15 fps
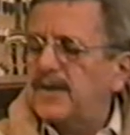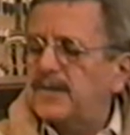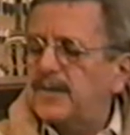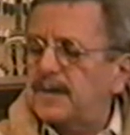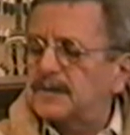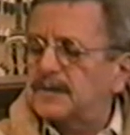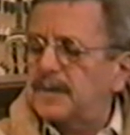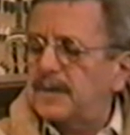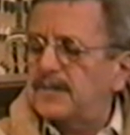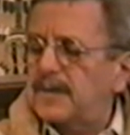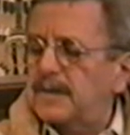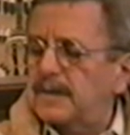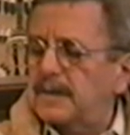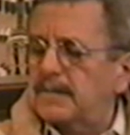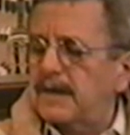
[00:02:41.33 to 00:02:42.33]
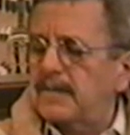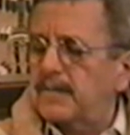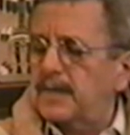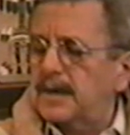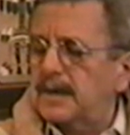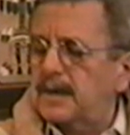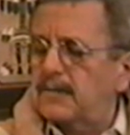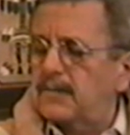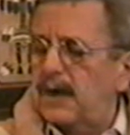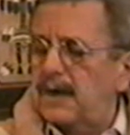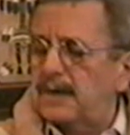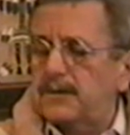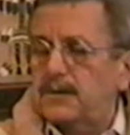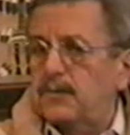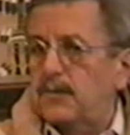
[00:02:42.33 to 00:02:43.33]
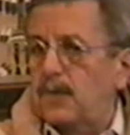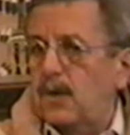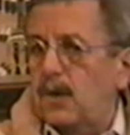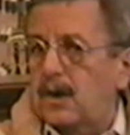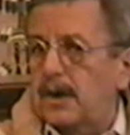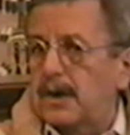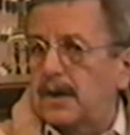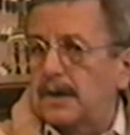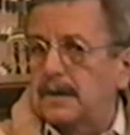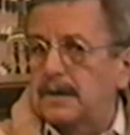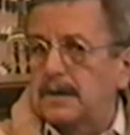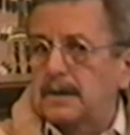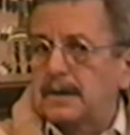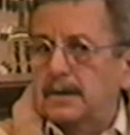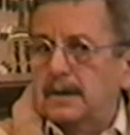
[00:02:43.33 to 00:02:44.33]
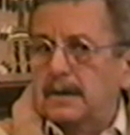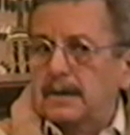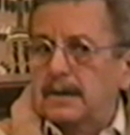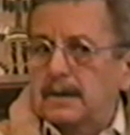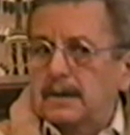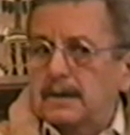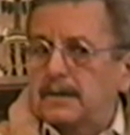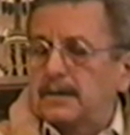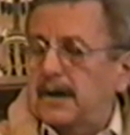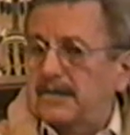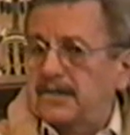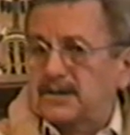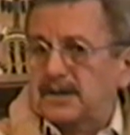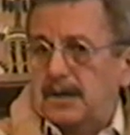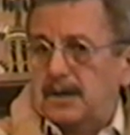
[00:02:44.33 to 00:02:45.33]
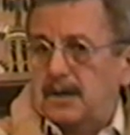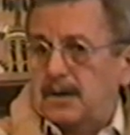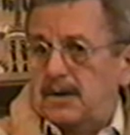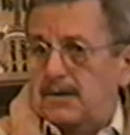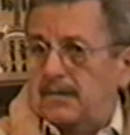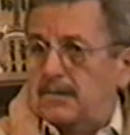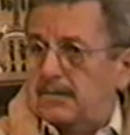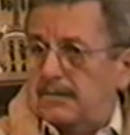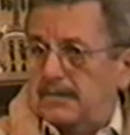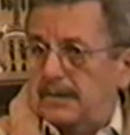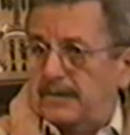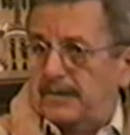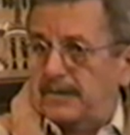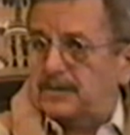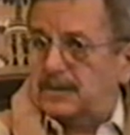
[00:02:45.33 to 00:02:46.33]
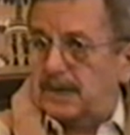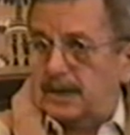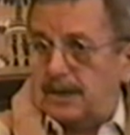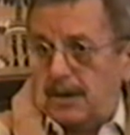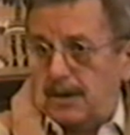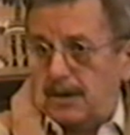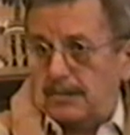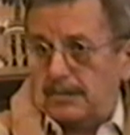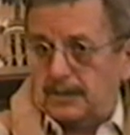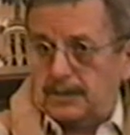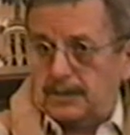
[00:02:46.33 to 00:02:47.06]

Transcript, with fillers: think there's something that everybody can relate to more in Never Say No. If you say no